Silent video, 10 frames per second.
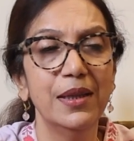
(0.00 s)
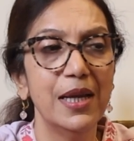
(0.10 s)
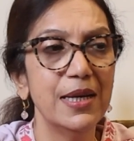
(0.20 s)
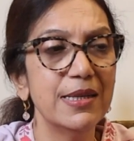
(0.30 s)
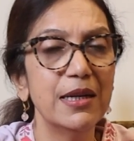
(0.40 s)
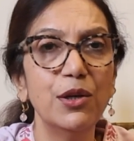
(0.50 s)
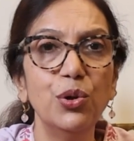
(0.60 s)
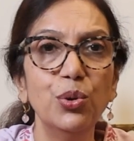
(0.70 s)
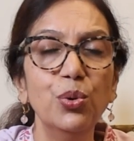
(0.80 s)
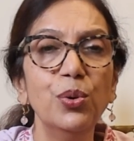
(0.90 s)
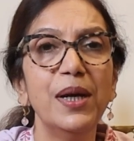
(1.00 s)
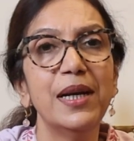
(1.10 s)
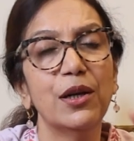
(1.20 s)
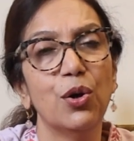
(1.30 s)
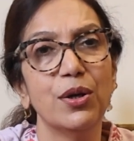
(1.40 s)
there is a 2
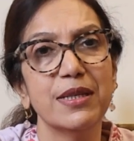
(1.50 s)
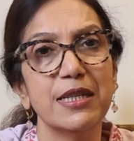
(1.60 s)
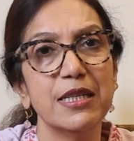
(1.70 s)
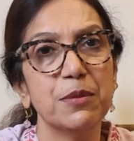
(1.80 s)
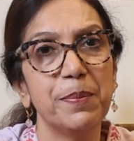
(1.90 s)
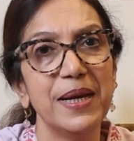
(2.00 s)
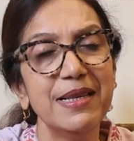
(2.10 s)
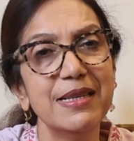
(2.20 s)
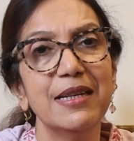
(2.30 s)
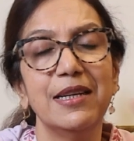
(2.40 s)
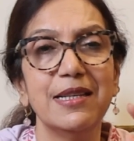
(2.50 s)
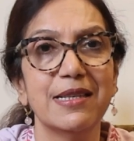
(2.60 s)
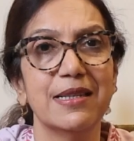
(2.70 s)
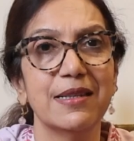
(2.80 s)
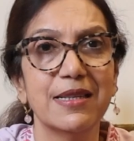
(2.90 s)
intercostal space
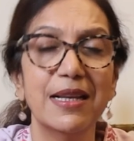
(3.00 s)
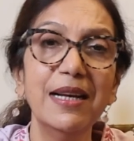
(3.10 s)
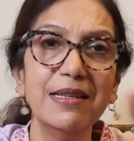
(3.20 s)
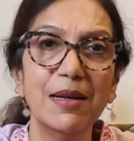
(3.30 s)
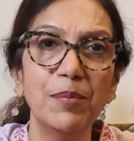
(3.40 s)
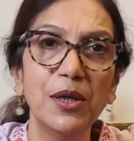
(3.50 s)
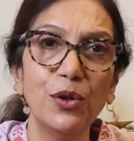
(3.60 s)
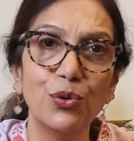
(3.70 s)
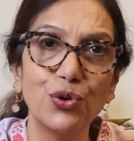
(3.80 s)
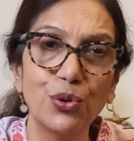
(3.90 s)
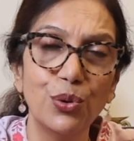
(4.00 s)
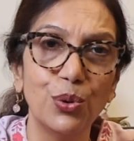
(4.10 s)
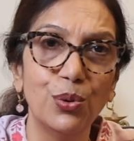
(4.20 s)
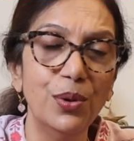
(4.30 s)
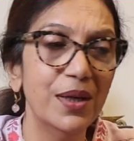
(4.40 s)
distance. That's something you should
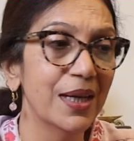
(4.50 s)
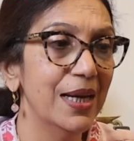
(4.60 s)
note.